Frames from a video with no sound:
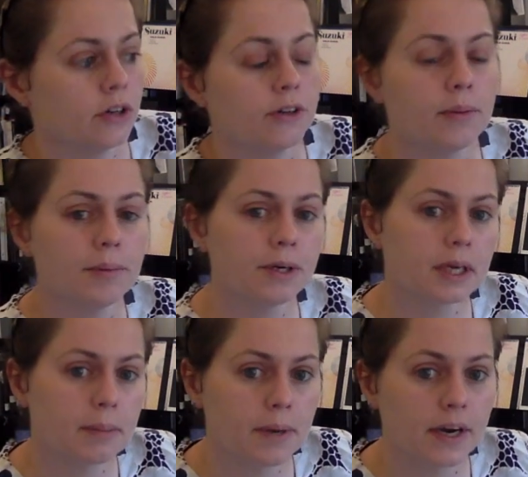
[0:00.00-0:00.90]
remember to
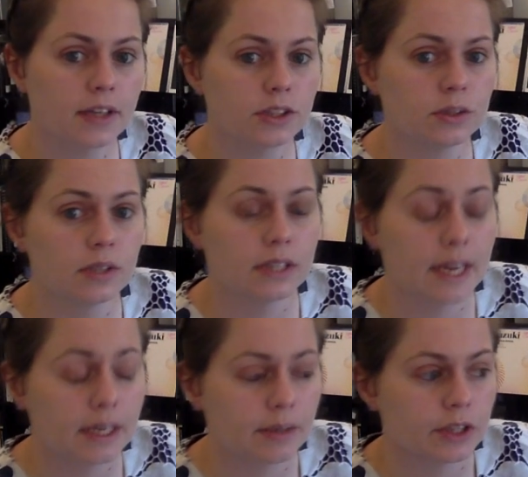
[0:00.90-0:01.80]
compare it to a
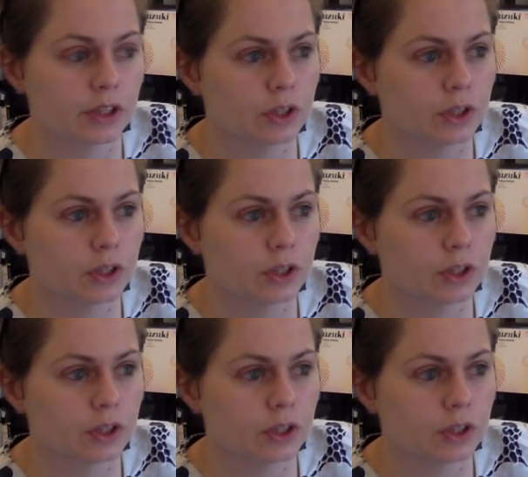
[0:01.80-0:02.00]
language.